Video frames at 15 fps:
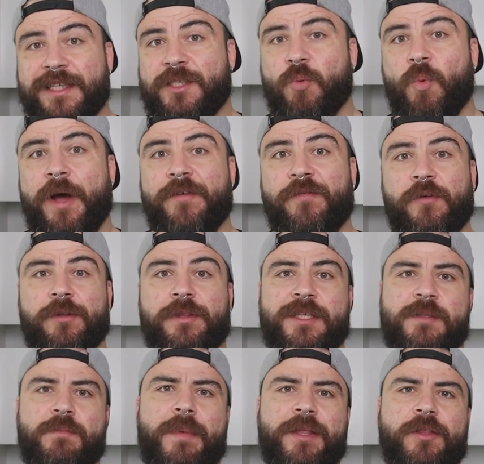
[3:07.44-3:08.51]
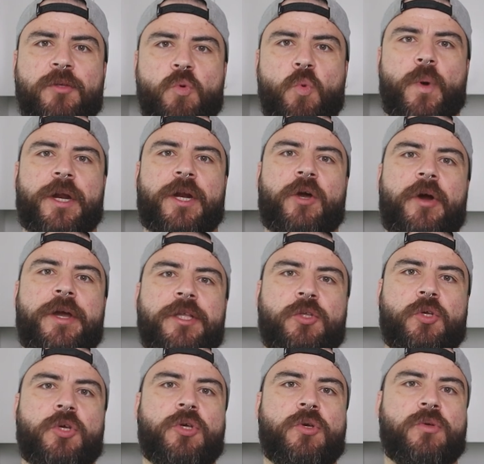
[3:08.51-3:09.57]
That's why for this method we are going
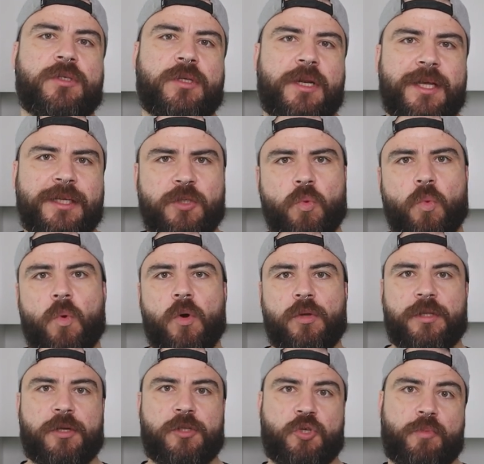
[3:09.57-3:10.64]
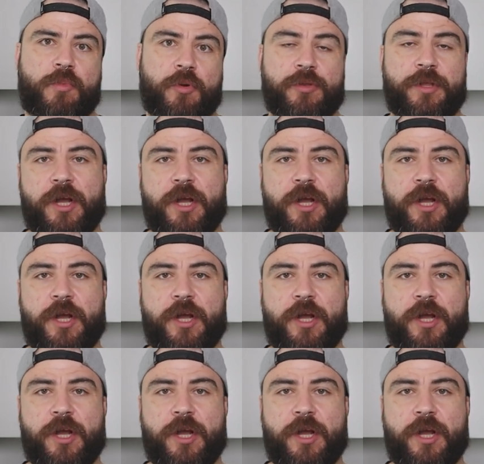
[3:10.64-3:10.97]
to use less water to brew